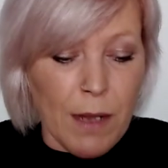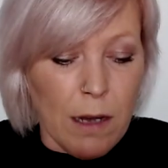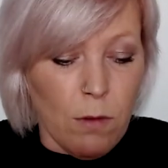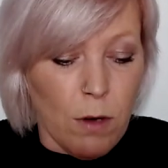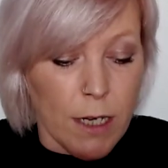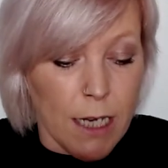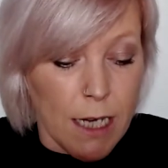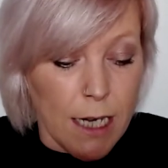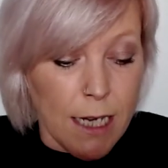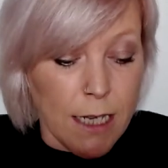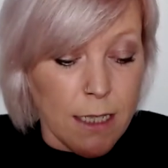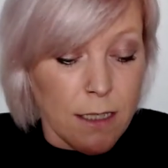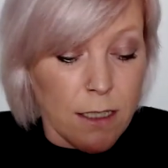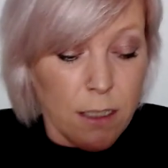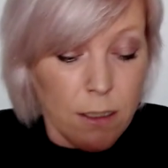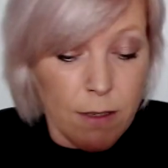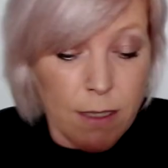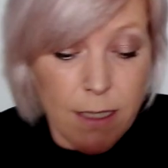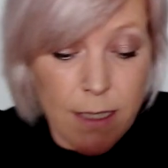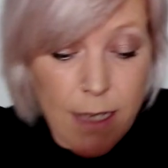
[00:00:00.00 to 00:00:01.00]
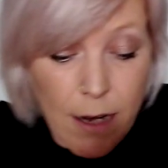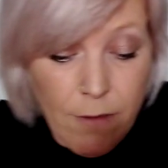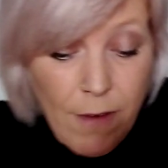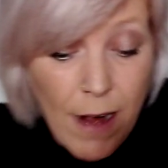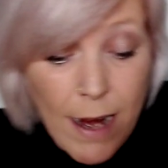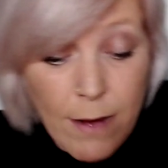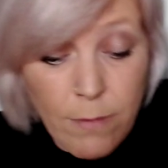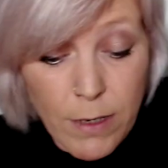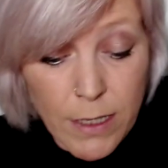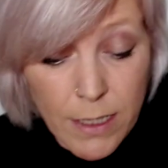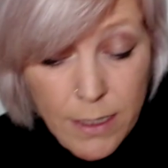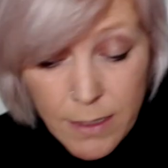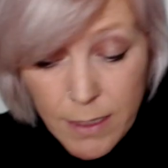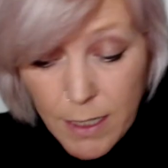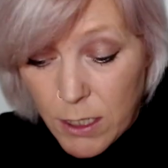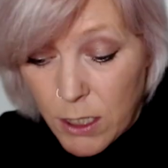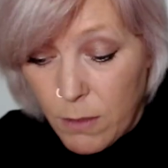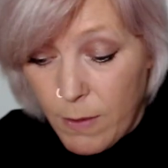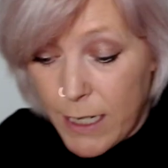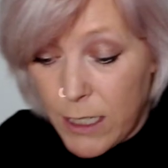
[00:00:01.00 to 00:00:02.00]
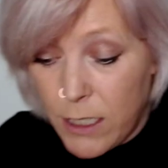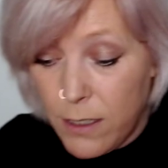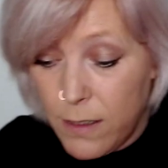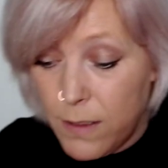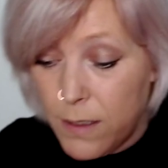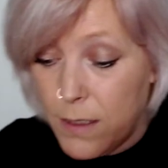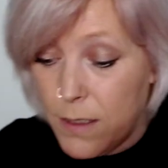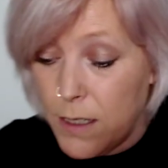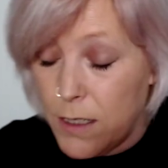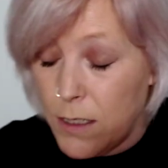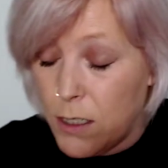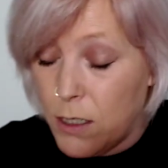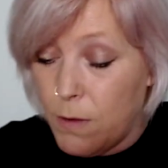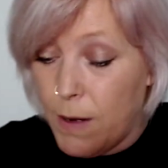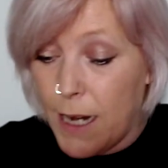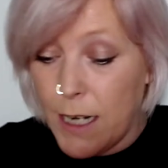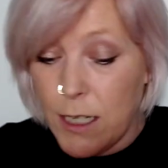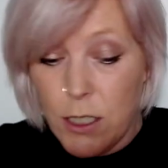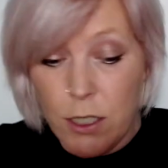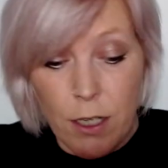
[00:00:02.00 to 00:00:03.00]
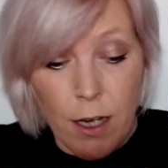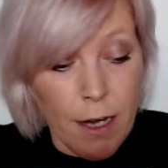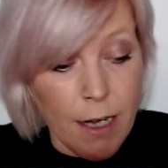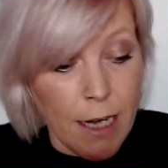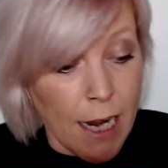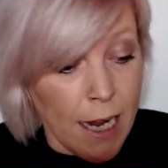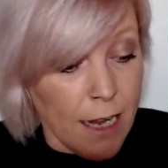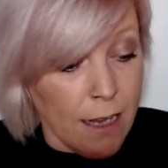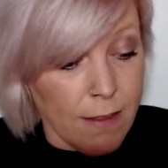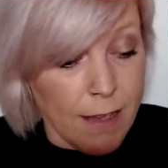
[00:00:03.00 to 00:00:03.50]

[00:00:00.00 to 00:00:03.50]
What you need to do is say, right, well, the situation is the situation.